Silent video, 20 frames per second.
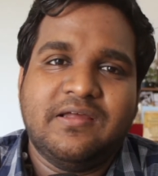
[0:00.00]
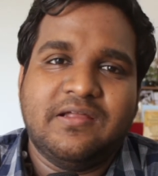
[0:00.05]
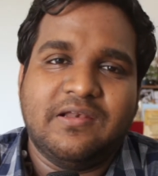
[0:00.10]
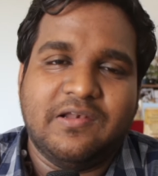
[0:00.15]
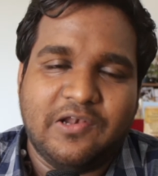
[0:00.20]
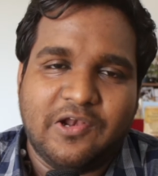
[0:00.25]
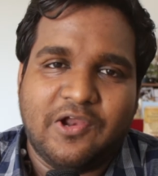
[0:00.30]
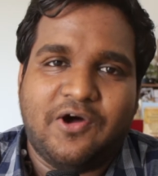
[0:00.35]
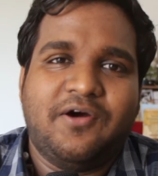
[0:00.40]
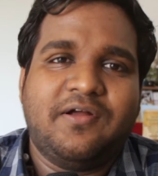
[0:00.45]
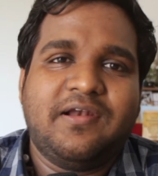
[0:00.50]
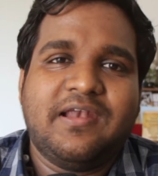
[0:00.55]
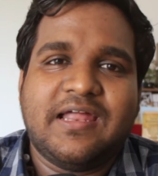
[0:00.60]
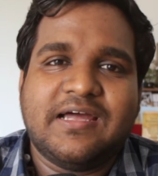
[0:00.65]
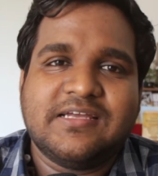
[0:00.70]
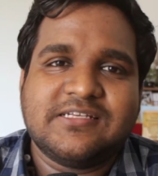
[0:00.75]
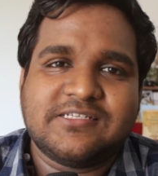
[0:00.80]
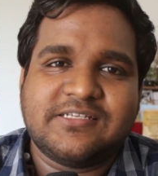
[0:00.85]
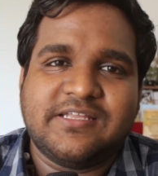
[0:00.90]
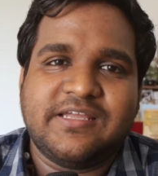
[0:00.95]

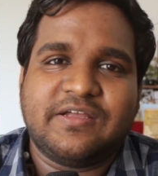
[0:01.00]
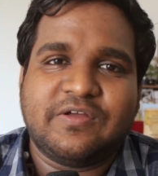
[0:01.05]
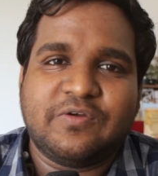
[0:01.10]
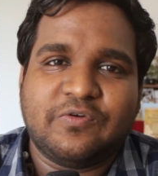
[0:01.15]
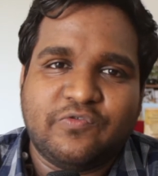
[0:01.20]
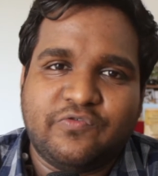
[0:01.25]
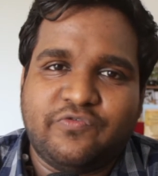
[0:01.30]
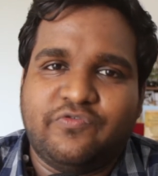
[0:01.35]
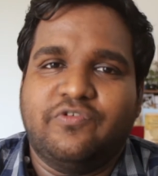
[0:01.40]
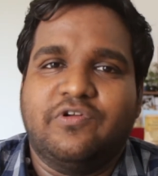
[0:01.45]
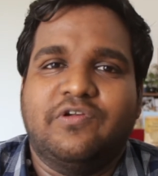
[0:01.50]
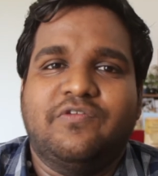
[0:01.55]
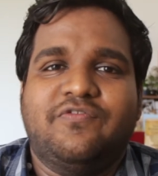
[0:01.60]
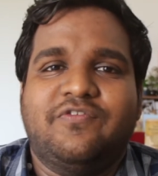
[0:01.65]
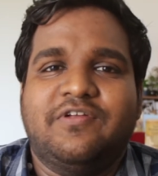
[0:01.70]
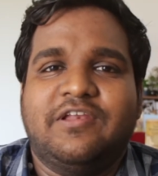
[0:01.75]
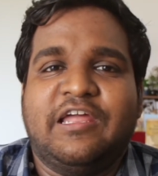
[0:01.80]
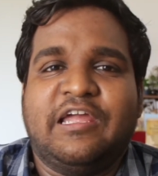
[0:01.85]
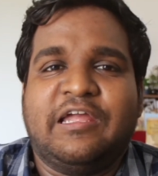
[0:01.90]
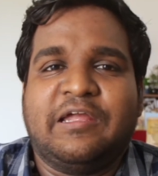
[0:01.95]
long-lasting,
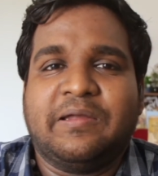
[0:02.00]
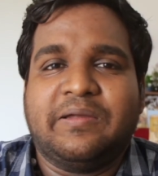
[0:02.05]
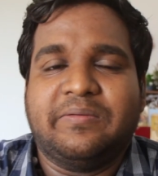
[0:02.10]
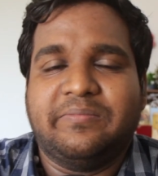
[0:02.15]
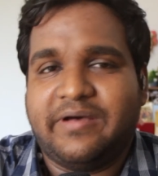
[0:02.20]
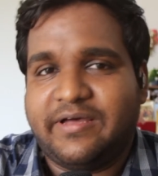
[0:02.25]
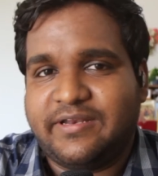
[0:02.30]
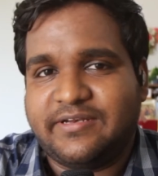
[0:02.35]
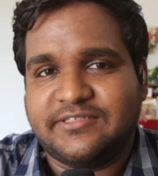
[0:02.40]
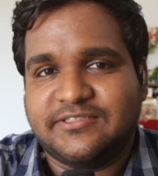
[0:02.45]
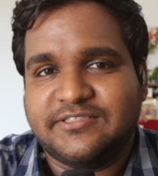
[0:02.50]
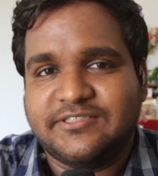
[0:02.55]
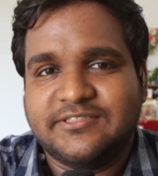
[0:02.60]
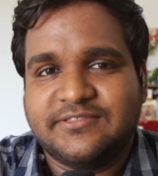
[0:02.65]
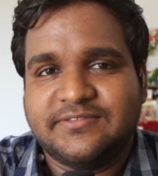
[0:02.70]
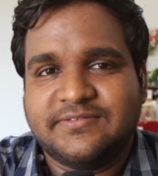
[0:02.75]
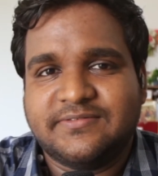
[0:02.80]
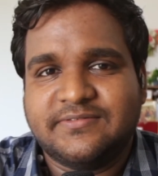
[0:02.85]
fulfilling marriage.